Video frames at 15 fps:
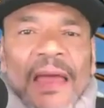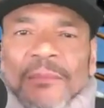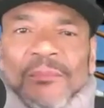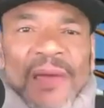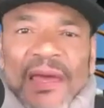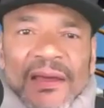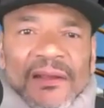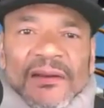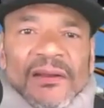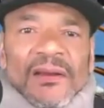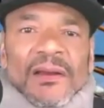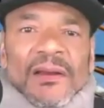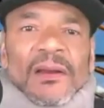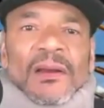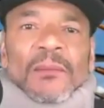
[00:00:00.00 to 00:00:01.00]
that mad
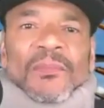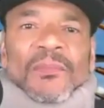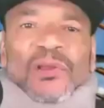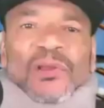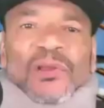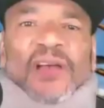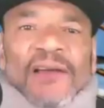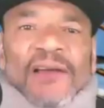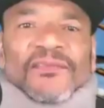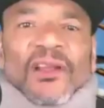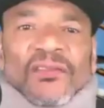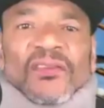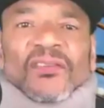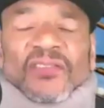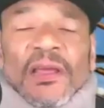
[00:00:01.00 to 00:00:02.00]
because I've
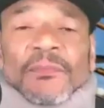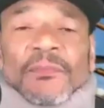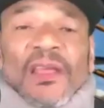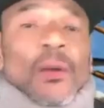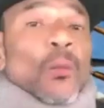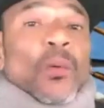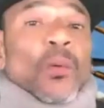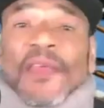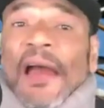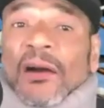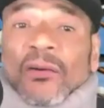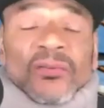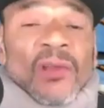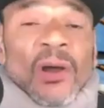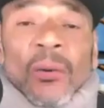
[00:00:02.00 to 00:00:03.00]
done the same thing
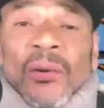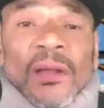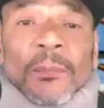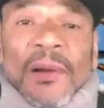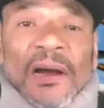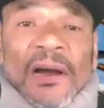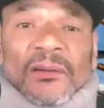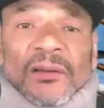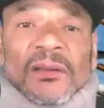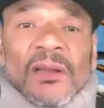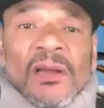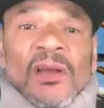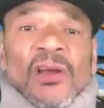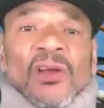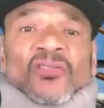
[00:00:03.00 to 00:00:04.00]
without knowing about
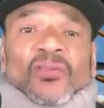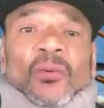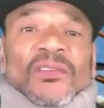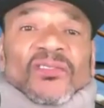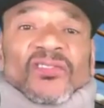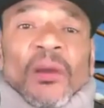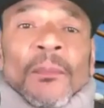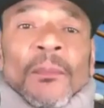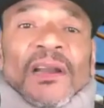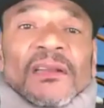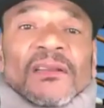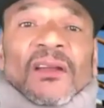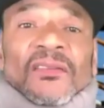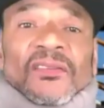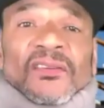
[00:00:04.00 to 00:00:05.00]
it. So when
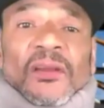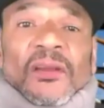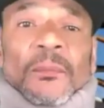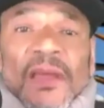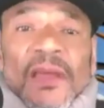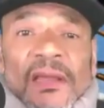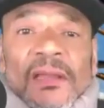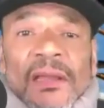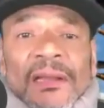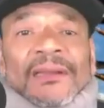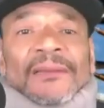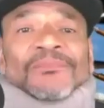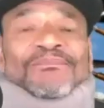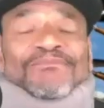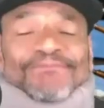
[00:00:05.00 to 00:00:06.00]
somebody does it to me,
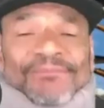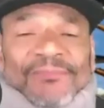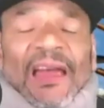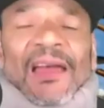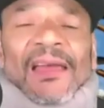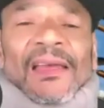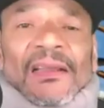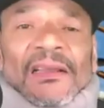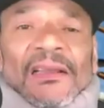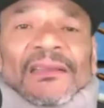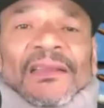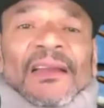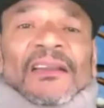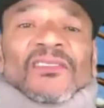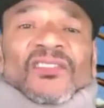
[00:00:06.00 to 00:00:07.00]
hey,
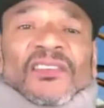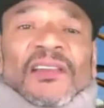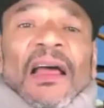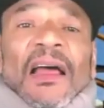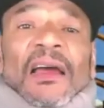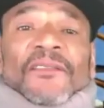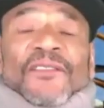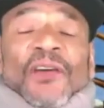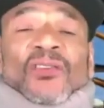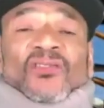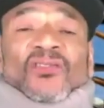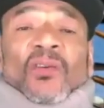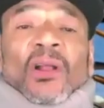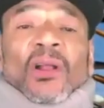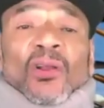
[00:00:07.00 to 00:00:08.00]
let it slide.
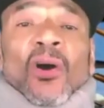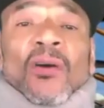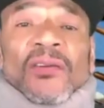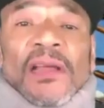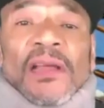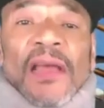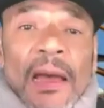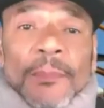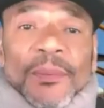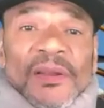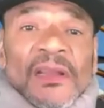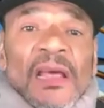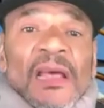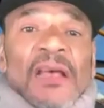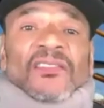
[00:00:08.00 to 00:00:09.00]
First of all, it already
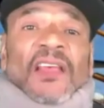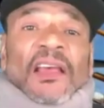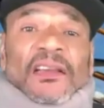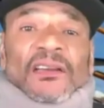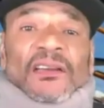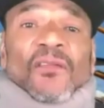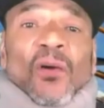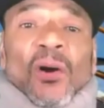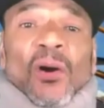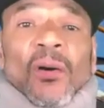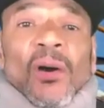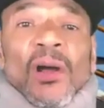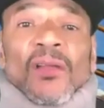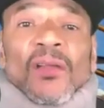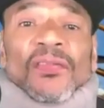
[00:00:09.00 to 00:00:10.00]
happened. Second of
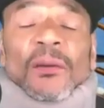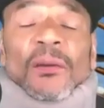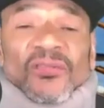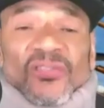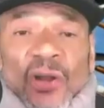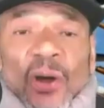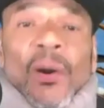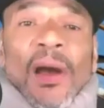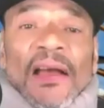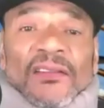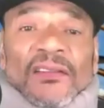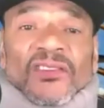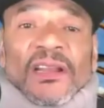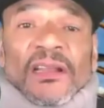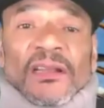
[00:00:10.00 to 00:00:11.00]
all, there was no
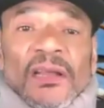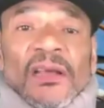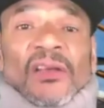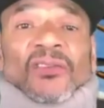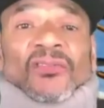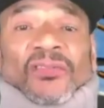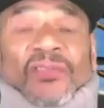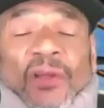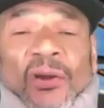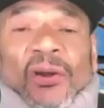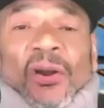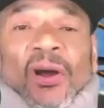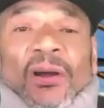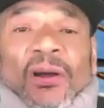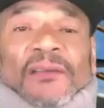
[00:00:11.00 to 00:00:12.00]
accident.
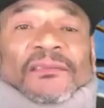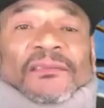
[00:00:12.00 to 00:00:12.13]
Third,